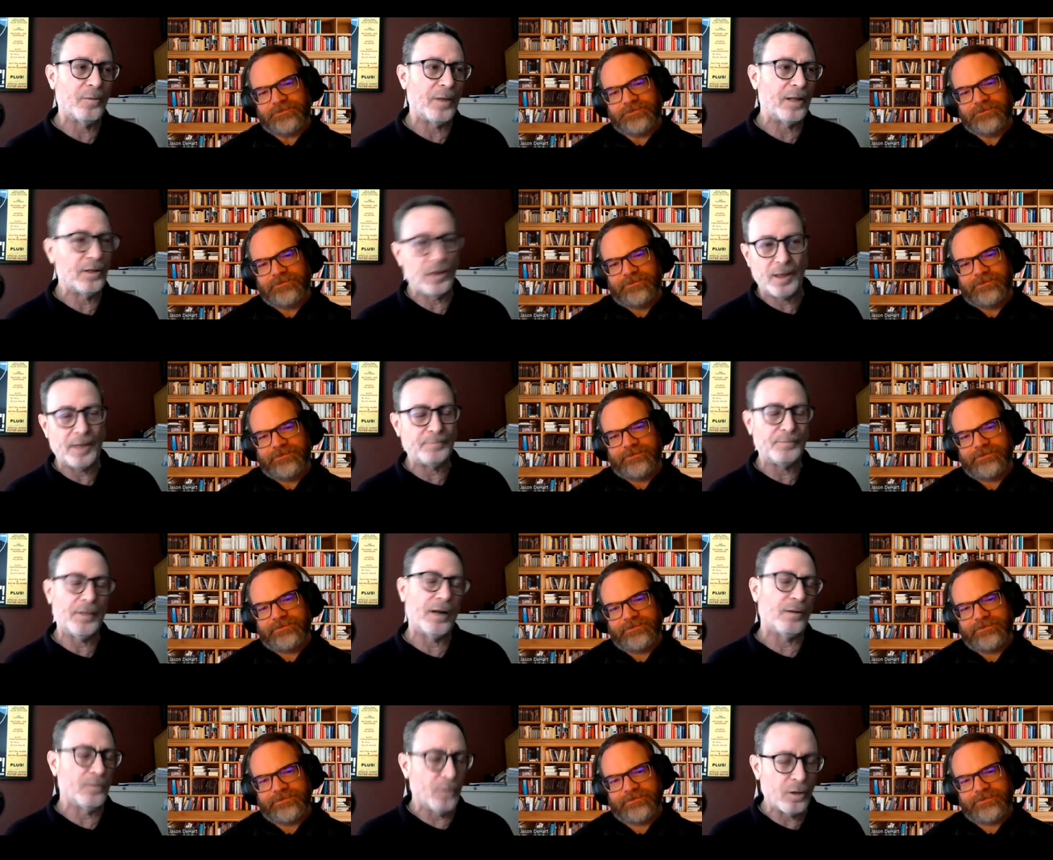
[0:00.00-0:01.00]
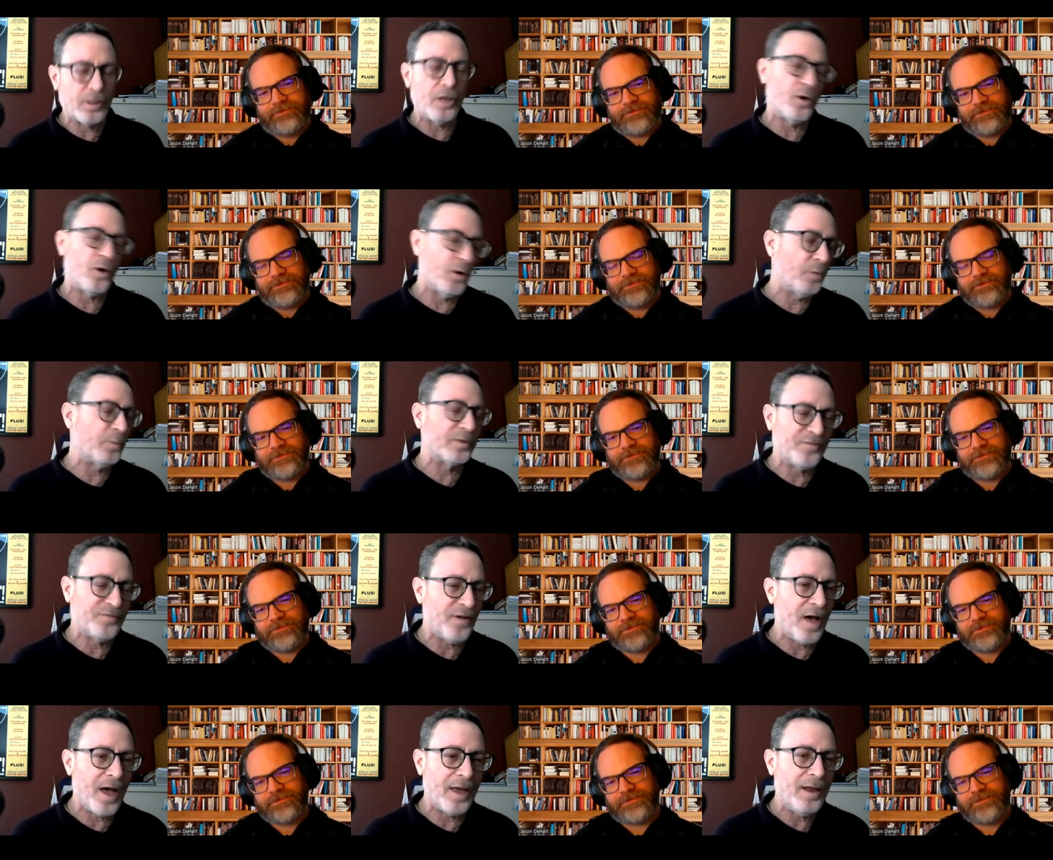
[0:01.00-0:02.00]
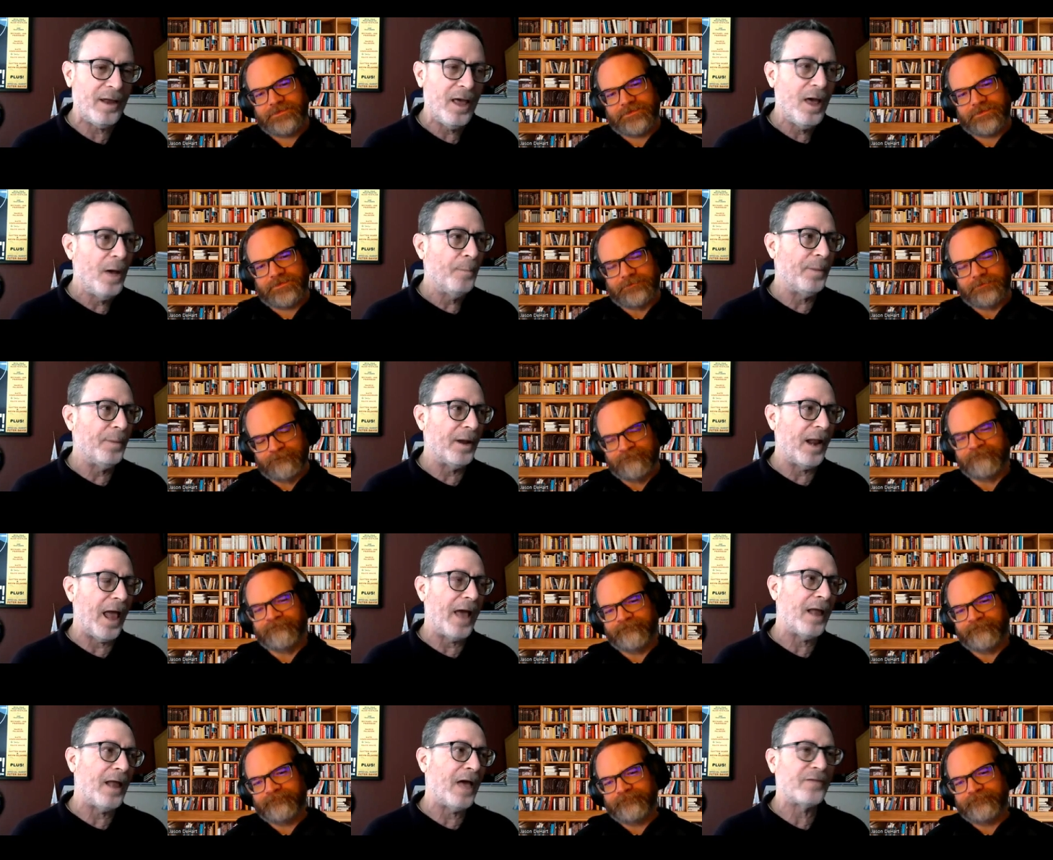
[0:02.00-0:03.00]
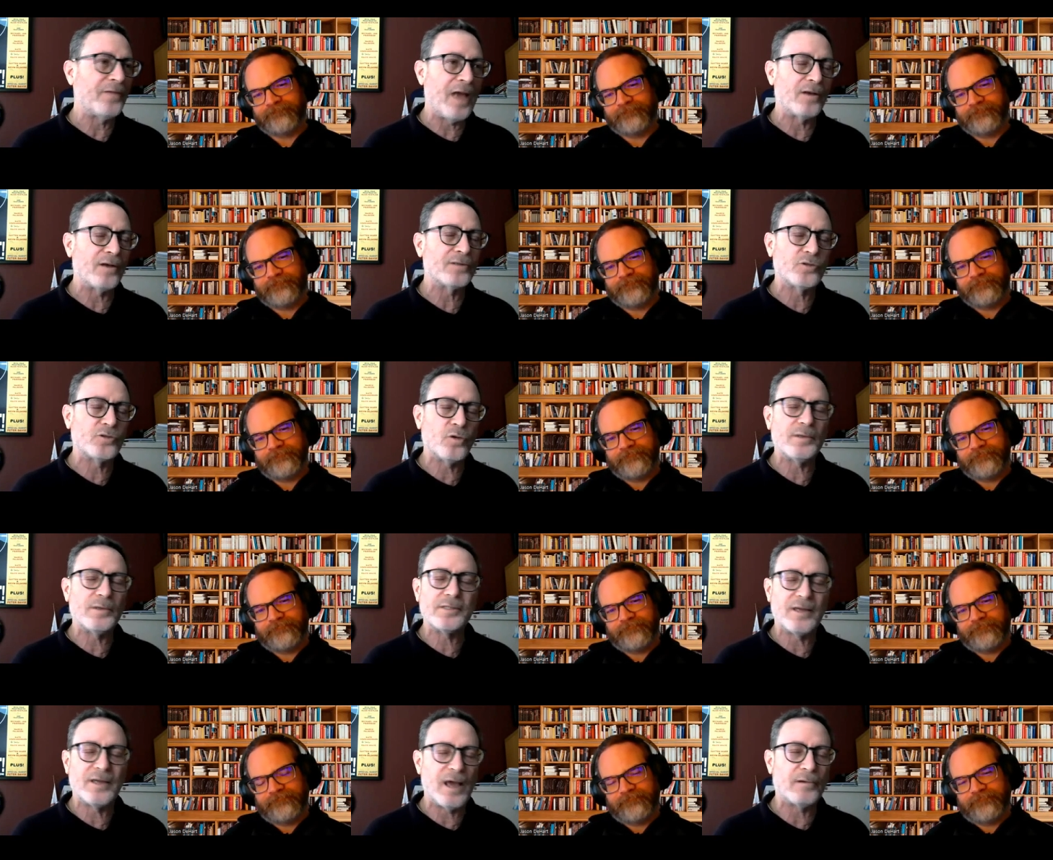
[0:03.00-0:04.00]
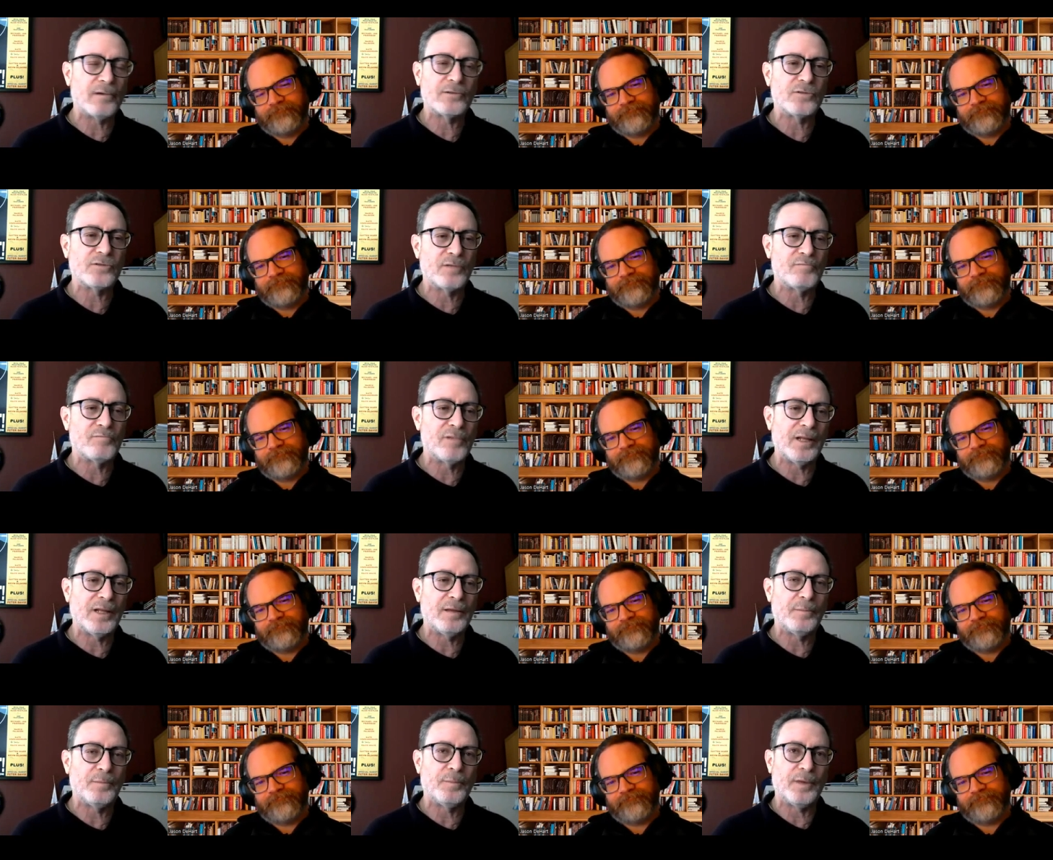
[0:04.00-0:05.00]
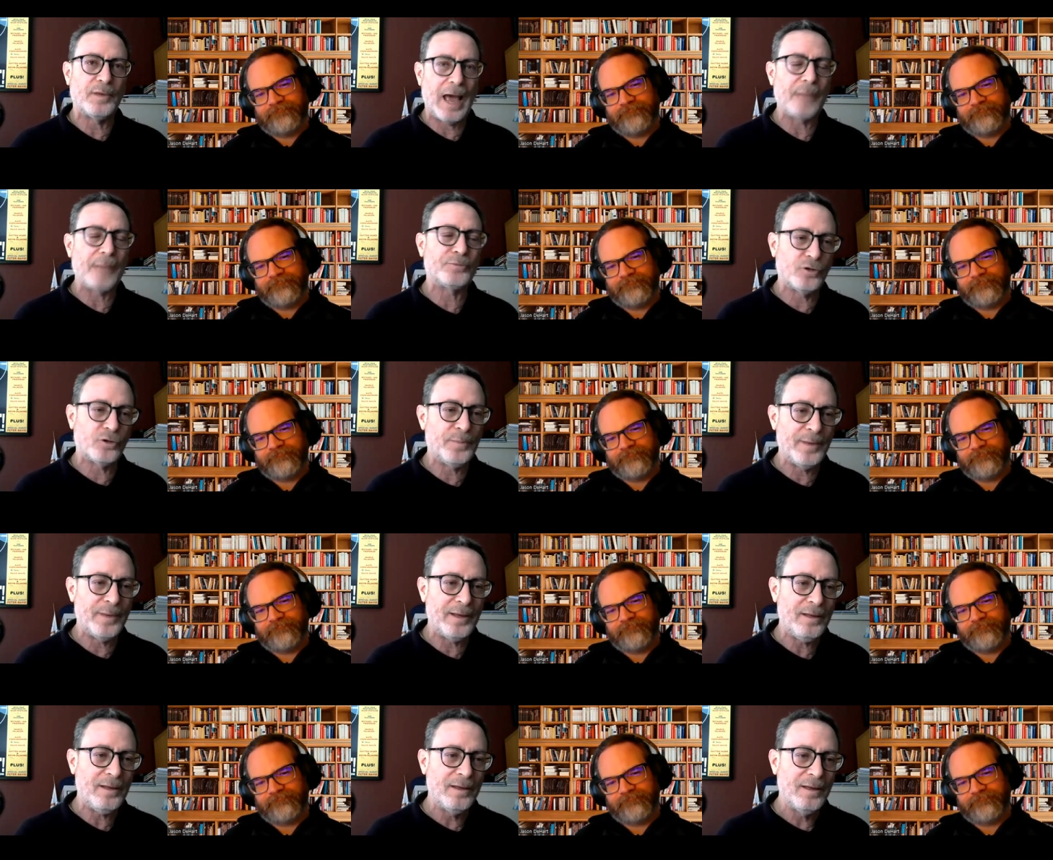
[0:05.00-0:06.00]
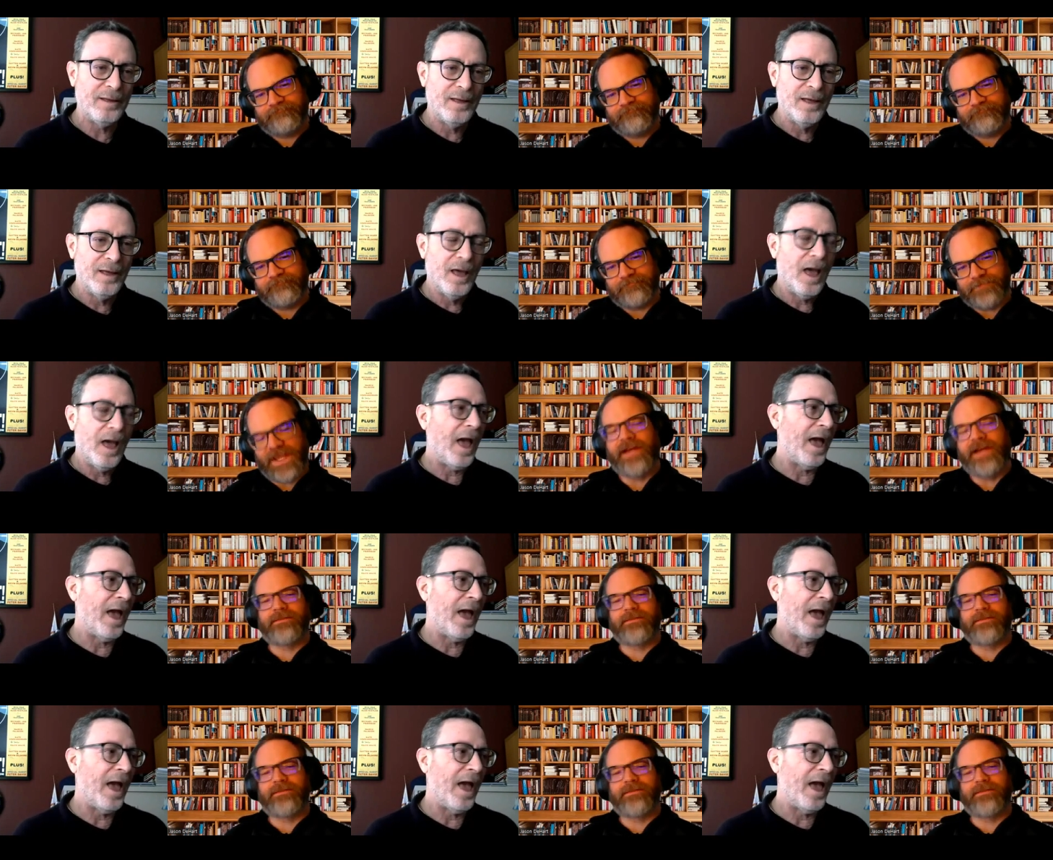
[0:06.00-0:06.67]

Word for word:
Speaker 1: it, you know, looking good was fine, but it mm-hmm. had to have ca- stories and characters that really captured me. Yeah.